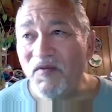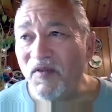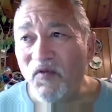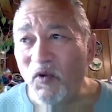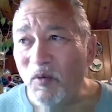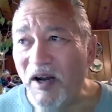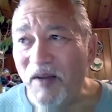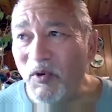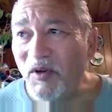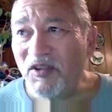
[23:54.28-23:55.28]
for my
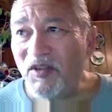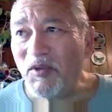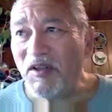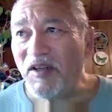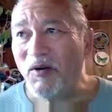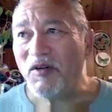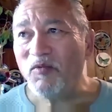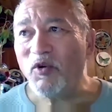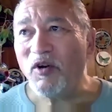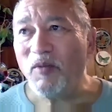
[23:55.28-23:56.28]
book to be out in
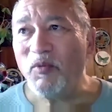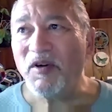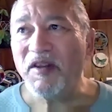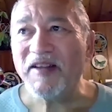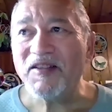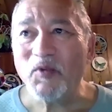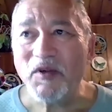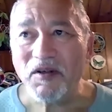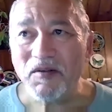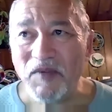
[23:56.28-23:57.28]
rural Alberta, that's
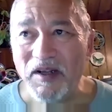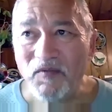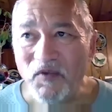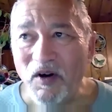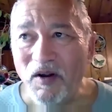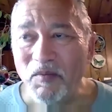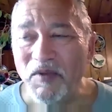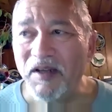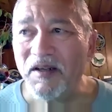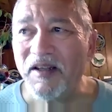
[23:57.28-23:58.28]
where I'm from,
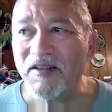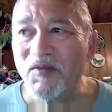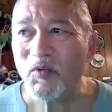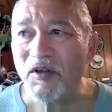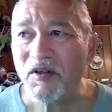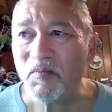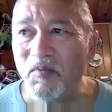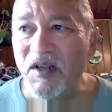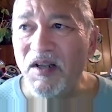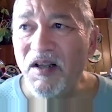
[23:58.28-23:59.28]
and that's where
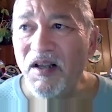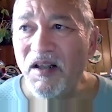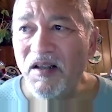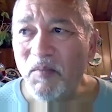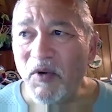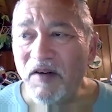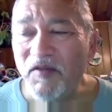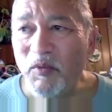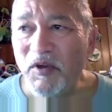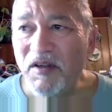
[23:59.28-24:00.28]
part of
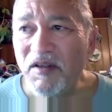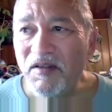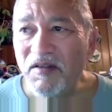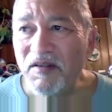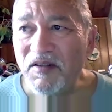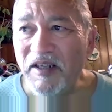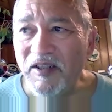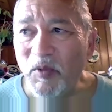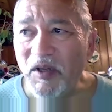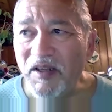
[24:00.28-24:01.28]
the book uh,
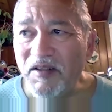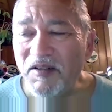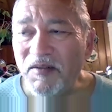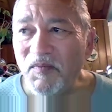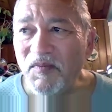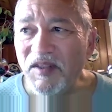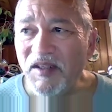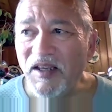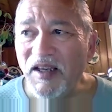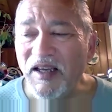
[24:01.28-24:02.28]
takes place.
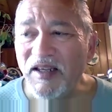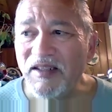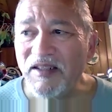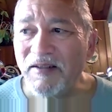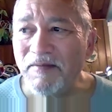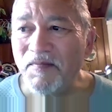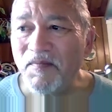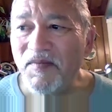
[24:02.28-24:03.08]
And um,